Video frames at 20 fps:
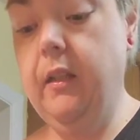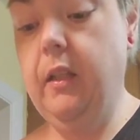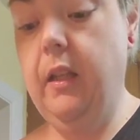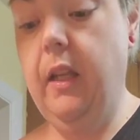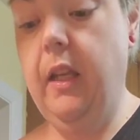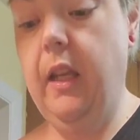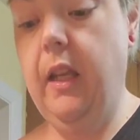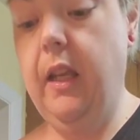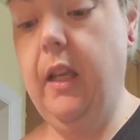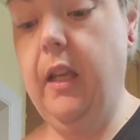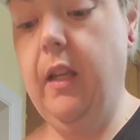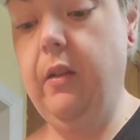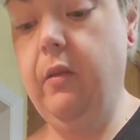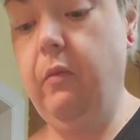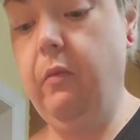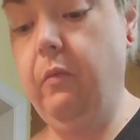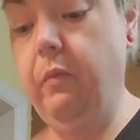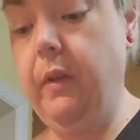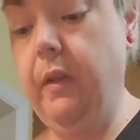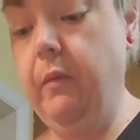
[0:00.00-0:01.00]
And
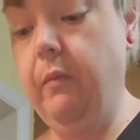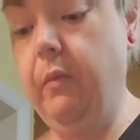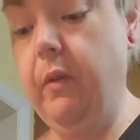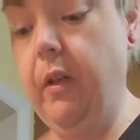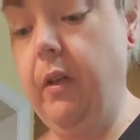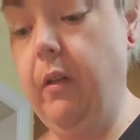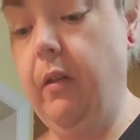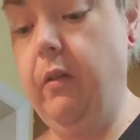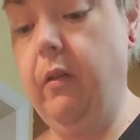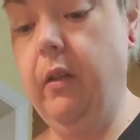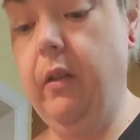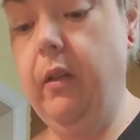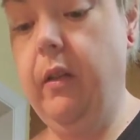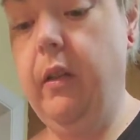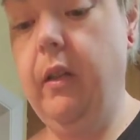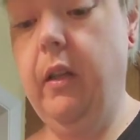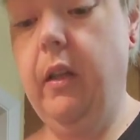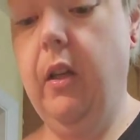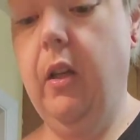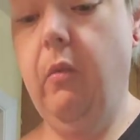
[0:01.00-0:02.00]
we will,
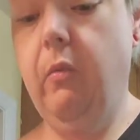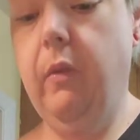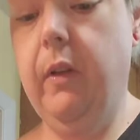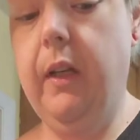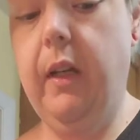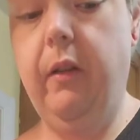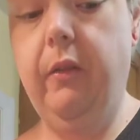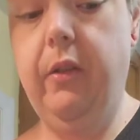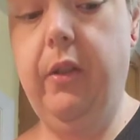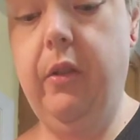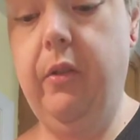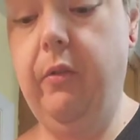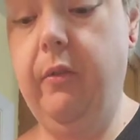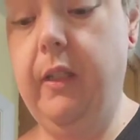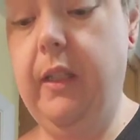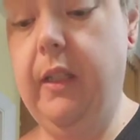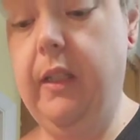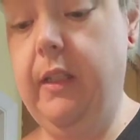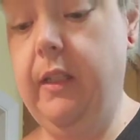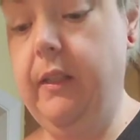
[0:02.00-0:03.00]
what I'll do
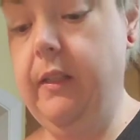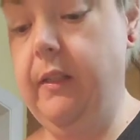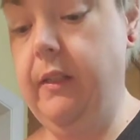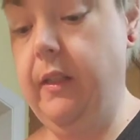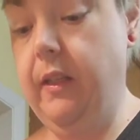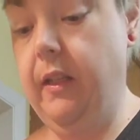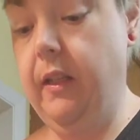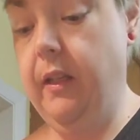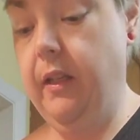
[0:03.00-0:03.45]
is,